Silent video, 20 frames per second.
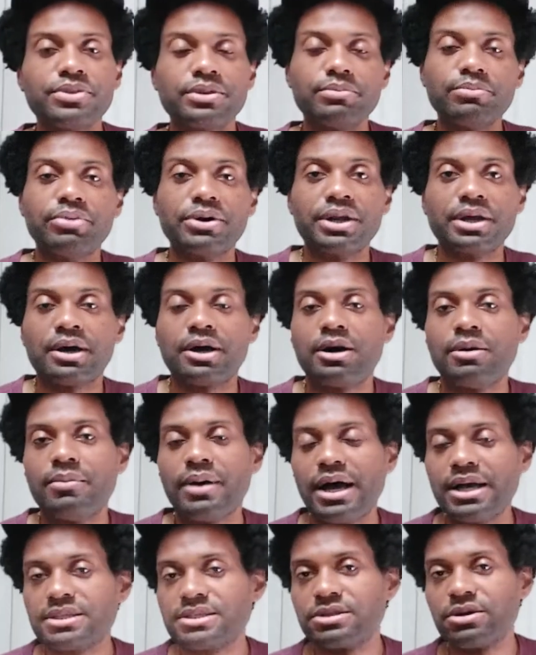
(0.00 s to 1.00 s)
But
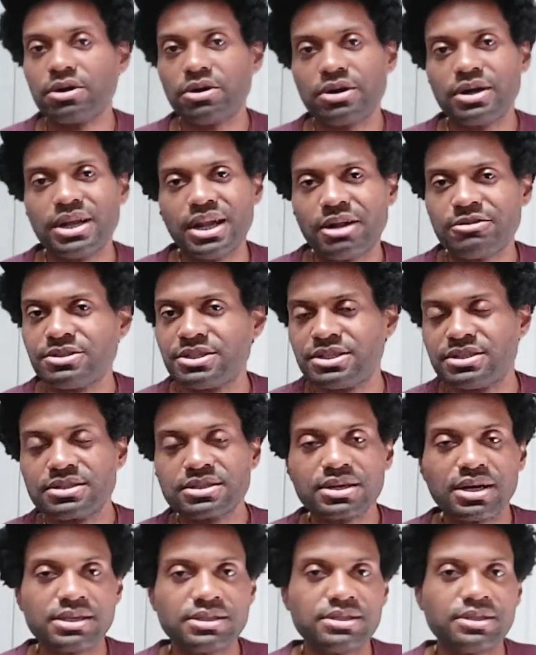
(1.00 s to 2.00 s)
I saw it and I was
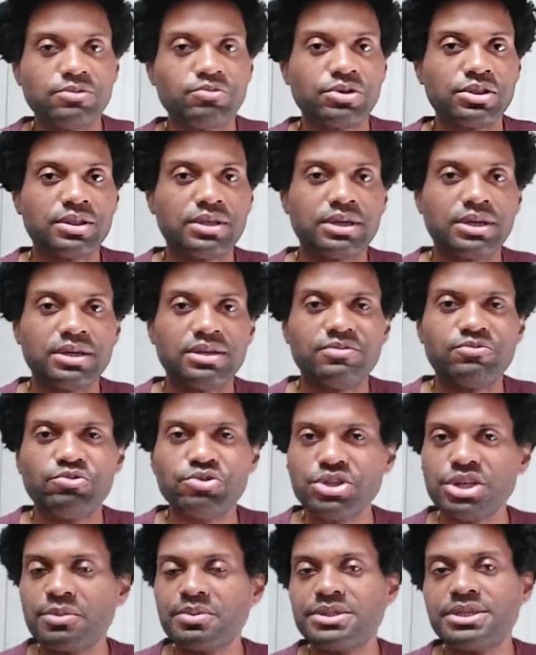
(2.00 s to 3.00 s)
disgusted with it,
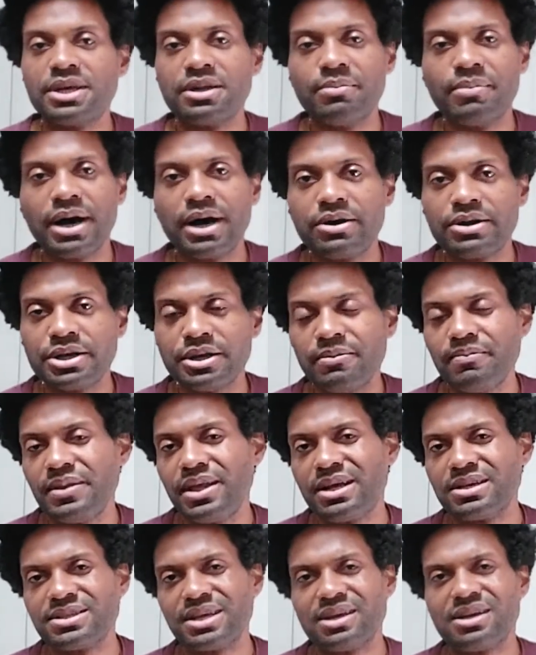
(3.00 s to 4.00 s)
really upset about it, and
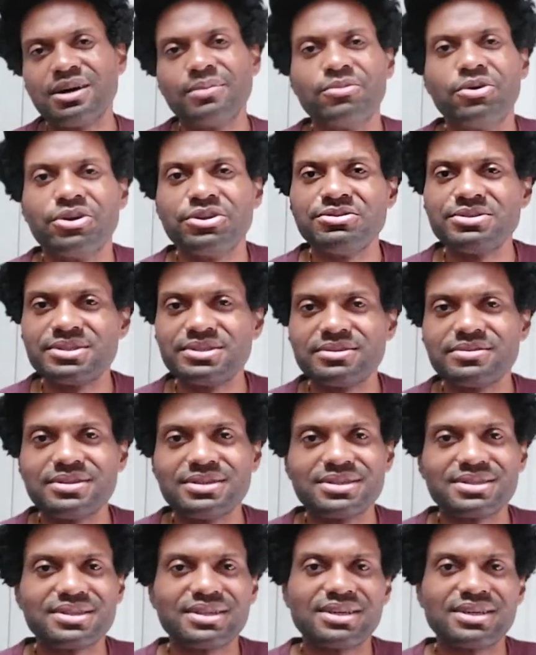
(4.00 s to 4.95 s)
I was like, come on, are you serious?